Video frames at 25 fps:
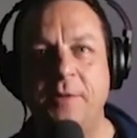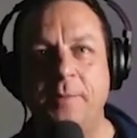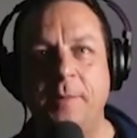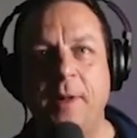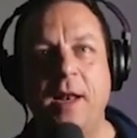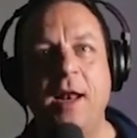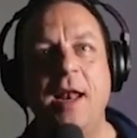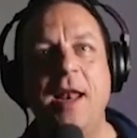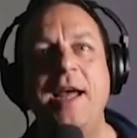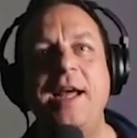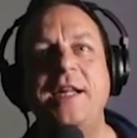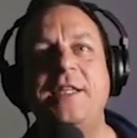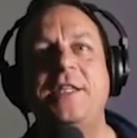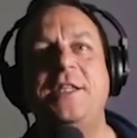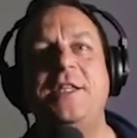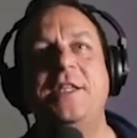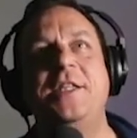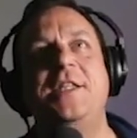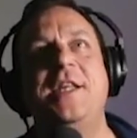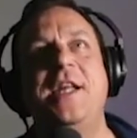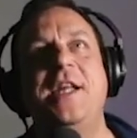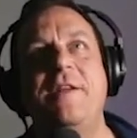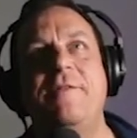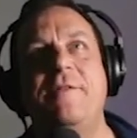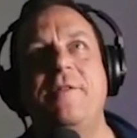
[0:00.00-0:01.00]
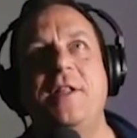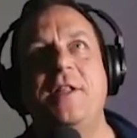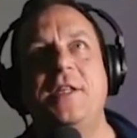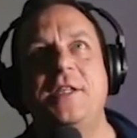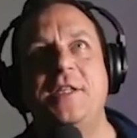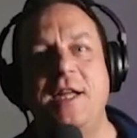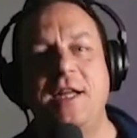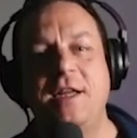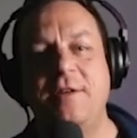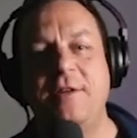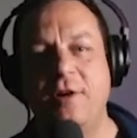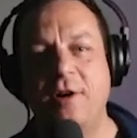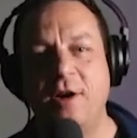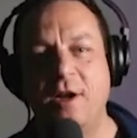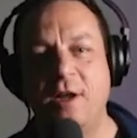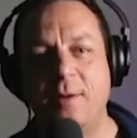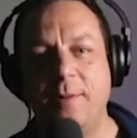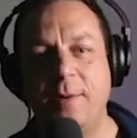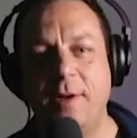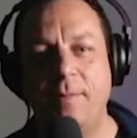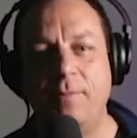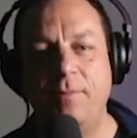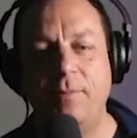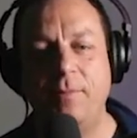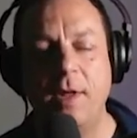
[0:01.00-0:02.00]
But let's just say, for the sake of
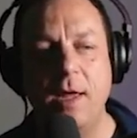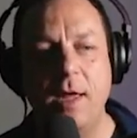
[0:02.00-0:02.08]
argument,